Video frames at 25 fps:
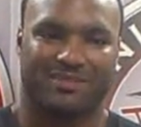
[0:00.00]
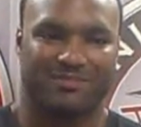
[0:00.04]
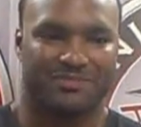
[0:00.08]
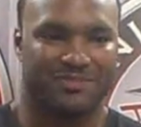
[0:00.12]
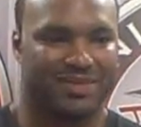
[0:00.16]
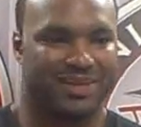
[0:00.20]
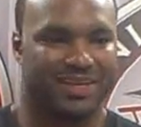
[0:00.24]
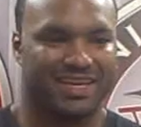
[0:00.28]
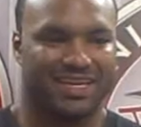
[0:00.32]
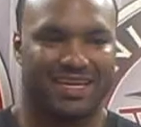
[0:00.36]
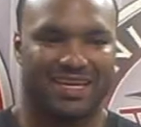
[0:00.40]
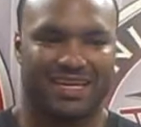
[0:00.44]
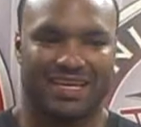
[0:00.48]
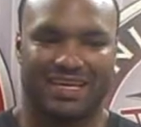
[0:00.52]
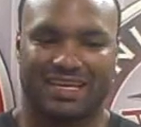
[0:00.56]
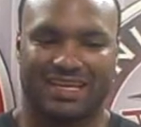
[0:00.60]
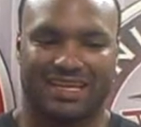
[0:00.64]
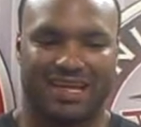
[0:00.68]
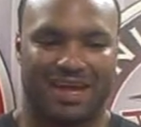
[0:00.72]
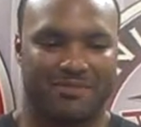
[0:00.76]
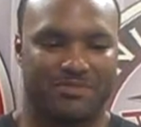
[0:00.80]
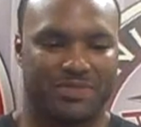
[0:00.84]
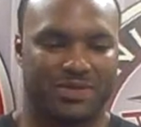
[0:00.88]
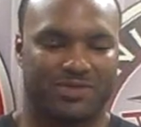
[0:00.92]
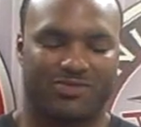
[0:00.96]
Man,
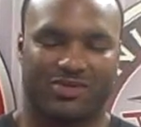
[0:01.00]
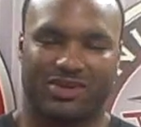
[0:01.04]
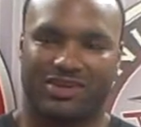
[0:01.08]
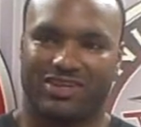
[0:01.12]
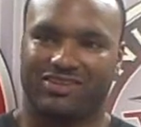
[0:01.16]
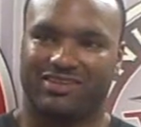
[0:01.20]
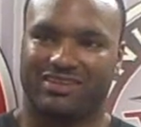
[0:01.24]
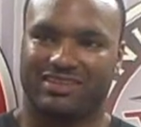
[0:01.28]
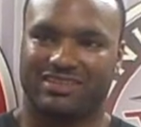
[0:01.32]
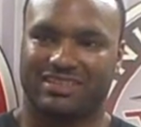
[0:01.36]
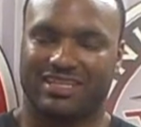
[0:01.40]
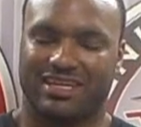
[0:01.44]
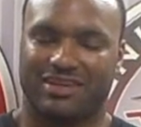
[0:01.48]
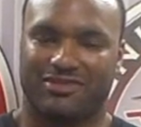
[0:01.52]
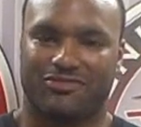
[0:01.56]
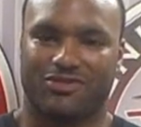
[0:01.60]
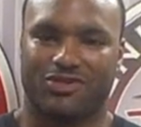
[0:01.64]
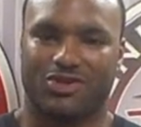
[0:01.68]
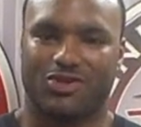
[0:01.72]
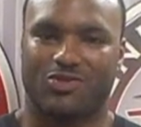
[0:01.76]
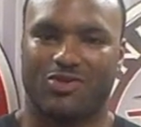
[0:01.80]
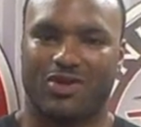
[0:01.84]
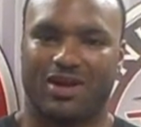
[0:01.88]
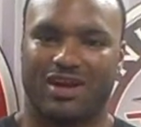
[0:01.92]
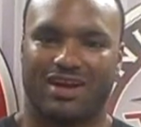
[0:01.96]
I've been waiting on this day
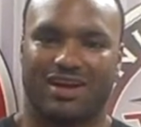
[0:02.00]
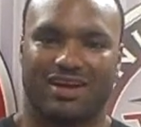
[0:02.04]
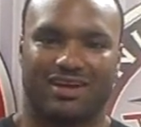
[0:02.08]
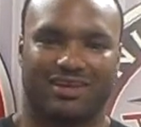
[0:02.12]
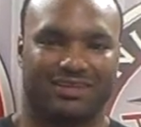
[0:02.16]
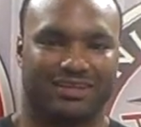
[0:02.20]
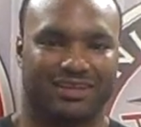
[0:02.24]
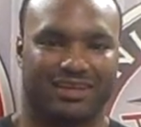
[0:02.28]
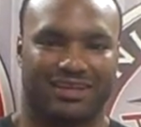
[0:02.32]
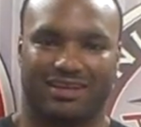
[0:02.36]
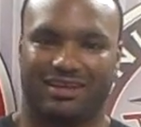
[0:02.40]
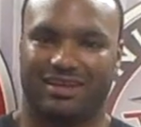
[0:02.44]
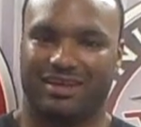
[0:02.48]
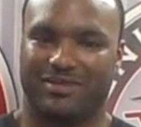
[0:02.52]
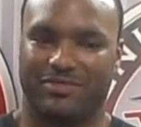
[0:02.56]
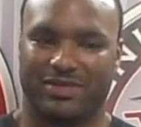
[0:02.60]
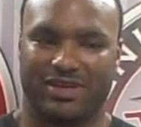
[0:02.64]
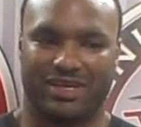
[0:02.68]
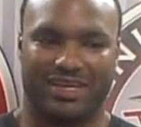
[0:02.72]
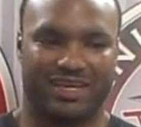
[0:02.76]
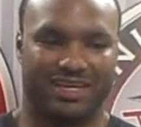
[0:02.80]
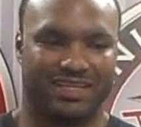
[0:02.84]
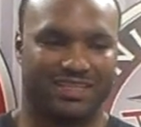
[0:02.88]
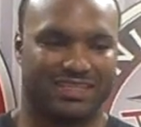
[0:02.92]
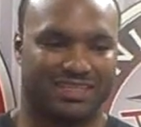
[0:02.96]
for a while now. I
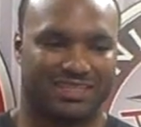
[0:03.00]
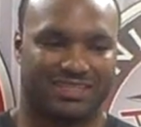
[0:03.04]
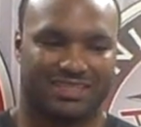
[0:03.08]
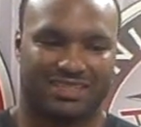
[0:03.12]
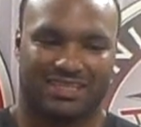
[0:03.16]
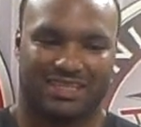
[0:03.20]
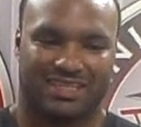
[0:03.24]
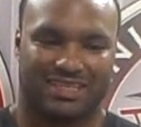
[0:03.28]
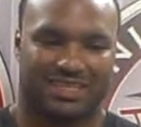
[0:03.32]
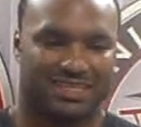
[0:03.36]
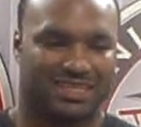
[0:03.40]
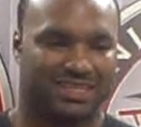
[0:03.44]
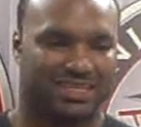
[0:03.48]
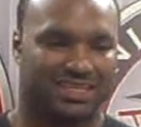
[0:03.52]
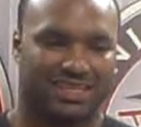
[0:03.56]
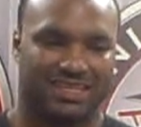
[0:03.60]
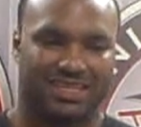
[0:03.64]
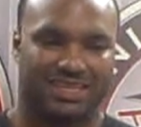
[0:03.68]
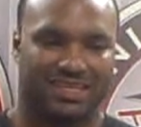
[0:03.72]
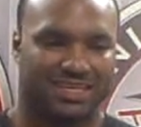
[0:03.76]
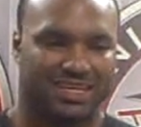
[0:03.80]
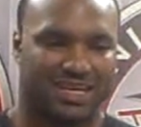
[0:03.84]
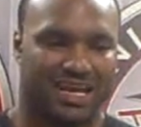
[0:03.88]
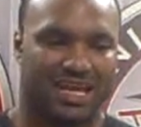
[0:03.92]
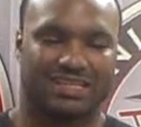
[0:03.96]
mean,
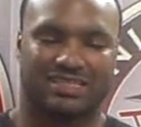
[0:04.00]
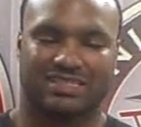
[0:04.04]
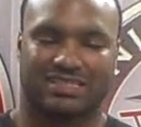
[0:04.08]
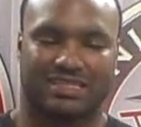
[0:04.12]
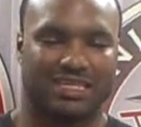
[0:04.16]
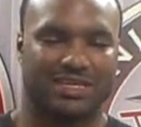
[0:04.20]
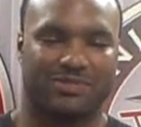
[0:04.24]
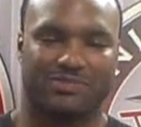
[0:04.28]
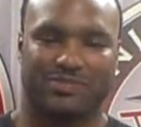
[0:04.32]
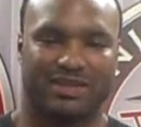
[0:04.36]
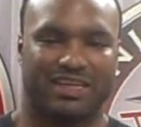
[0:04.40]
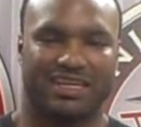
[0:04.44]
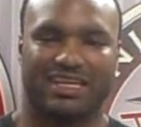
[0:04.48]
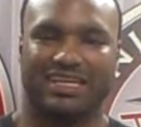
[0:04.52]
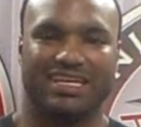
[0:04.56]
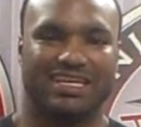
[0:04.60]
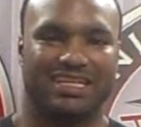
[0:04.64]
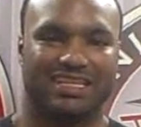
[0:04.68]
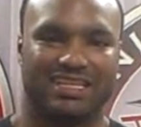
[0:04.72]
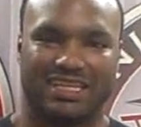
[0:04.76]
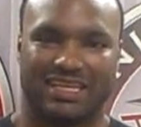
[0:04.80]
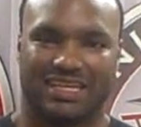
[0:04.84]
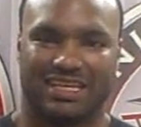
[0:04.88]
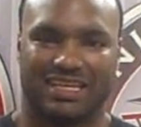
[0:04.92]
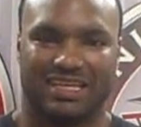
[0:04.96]
I sleep and eat,
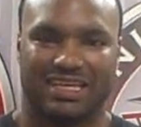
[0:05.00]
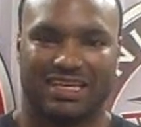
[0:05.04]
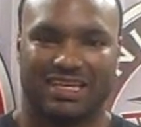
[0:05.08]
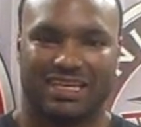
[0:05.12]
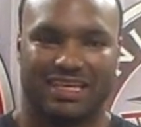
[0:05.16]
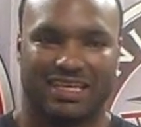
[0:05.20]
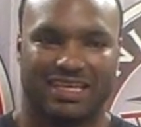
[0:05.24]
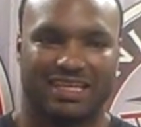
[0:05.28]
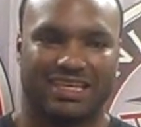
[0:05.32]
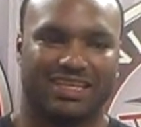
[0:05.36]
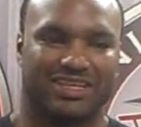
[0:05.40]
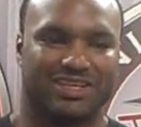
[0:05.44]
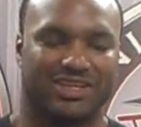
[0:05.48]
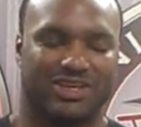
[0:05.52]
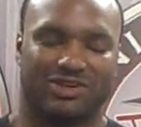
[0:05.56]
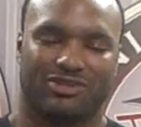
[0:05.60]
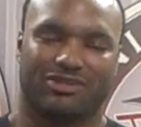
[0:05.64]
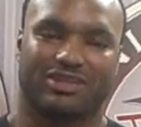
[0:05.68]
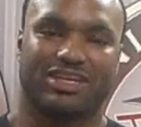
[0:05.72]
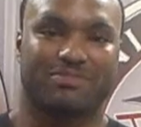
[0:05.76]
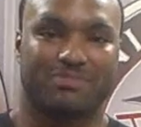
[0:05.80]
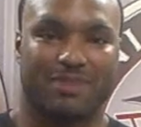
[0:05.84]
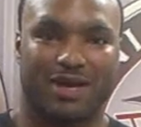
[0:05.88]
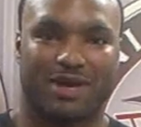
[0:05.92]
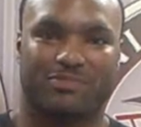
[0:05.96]
you know,
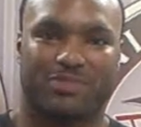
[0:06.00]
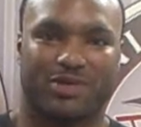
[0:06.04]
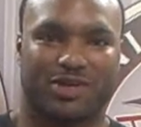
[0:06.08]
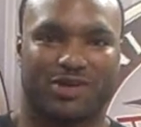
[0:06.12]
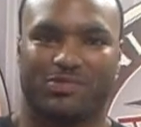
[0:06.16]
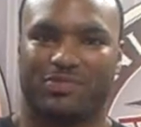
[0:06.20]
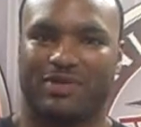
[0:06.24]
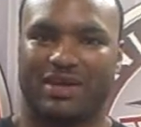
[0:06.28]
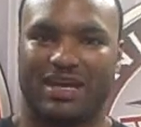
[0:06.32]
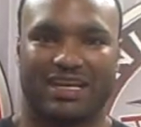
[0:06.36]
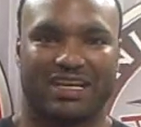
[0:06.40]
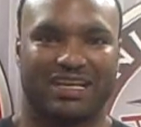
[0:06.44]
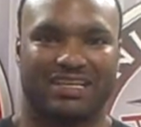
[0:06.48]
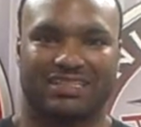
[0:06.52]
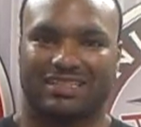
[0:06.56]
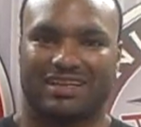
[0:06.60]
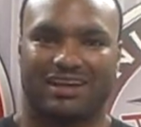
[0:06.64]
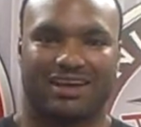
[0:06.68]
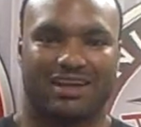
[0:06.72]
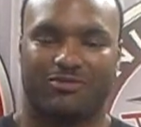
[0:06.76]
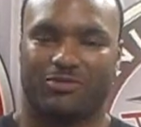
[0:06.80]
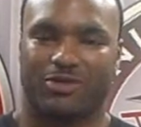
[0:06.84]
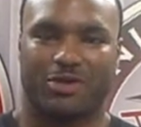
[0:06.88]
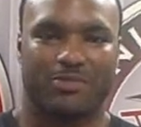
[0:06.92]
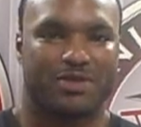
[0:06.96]
get my belt back. That's
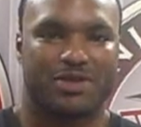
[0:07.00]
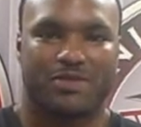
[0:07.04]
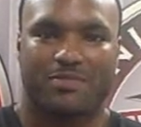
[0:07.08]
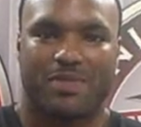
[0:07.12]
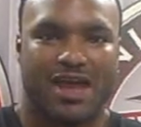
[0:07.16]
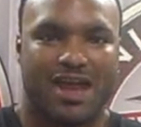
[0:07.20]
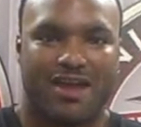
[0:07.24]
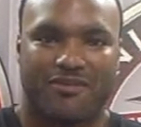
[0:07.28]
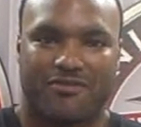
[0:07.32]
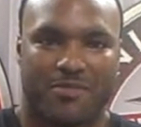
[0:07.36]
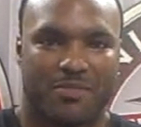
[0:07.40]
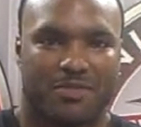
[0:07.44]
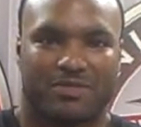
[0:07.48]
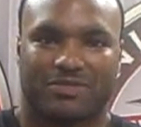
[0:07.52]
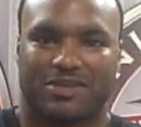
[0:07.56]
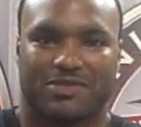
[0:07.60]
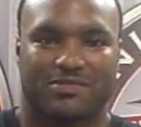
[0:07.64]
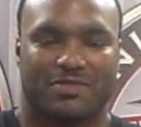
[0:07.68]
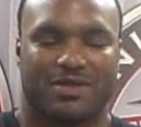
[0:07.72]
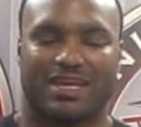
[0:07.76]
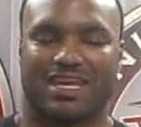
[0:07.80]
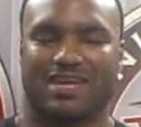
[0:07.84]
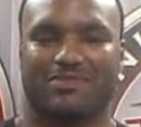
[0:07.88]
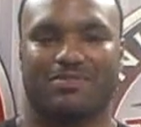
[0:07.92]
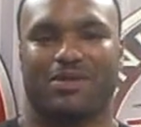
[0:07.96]
all. When I'm in the bathroom, I'm
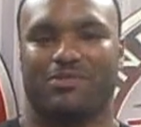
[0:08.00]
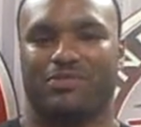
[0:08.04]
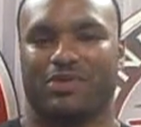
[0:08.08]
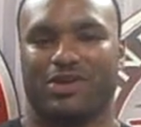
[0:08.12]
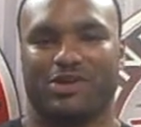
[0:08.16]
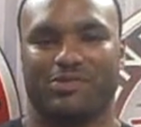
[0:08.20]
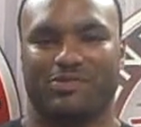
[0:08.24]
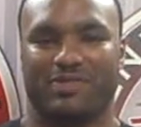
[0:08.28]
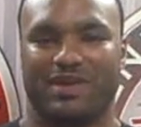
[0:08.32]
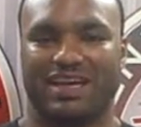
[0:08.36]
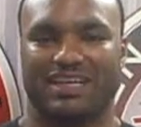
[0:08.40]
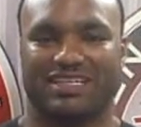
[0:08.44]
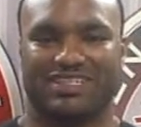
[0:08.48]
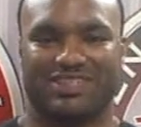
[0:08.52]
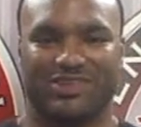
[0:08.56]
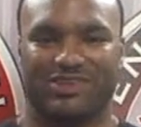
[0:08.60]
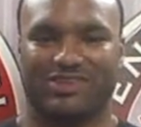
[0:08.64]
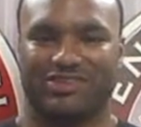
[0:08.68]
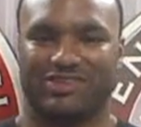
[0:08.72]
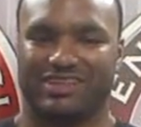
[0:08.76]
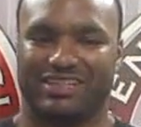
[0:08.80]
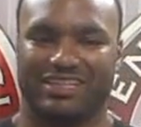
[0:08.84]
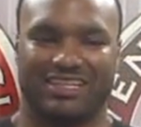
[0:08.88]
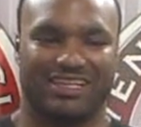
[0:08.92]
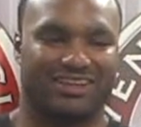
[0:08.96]
thinking about getting my belt back. So,
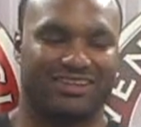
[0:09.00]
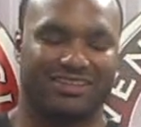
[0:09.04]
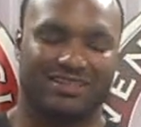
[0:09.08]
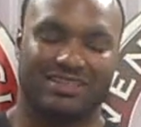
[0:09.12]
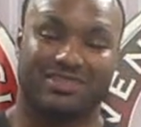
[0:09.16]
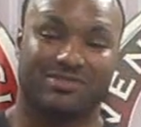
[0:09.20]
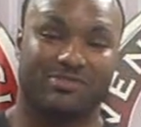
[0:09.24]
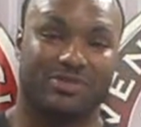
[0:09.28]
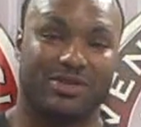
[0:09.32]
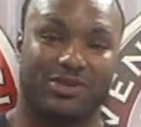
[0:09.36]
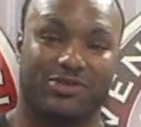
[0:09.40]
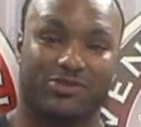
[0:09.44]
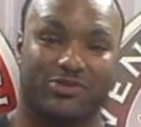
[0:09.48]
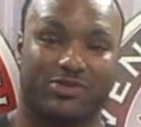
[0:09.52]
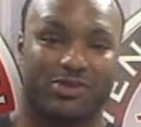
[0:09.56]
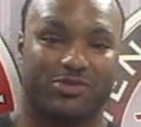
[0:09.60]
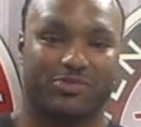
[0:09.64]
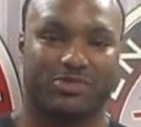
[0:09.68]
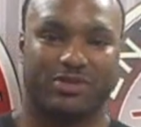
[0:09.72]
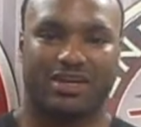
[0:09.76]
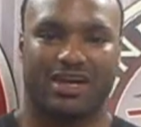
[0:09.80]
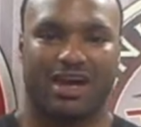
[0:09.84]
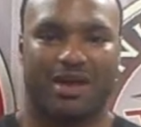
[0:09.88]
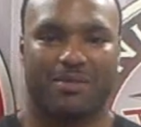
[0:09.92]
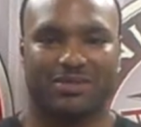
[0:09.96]
you know, this will be a real
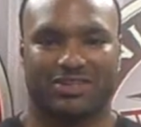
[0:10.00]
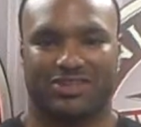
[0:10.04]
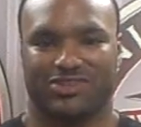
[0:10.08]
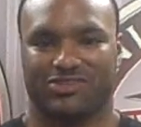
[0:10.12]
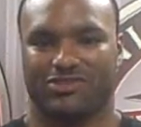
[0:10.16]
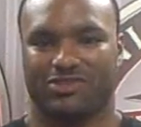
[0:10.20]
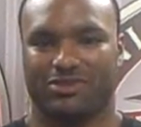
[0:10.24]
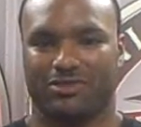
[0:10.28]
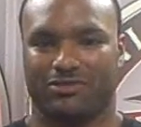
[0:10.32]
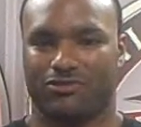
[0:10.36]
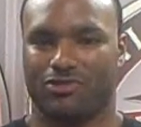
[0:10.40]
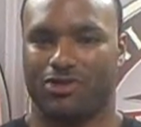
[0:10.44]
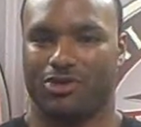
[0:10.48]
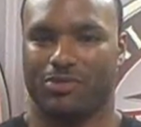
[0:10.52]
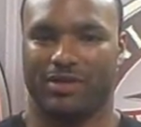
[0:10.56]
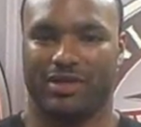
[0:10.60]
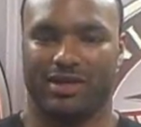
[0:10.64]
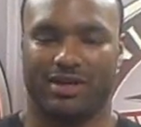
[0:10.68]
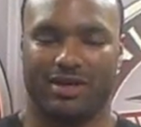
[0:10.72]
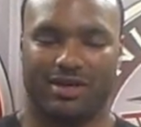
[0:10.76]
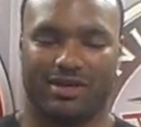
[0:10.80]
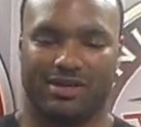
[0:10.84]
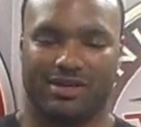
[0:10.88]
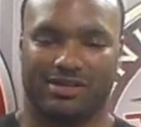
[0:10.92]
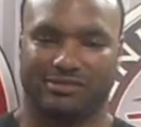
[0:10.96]
big opportunity for me.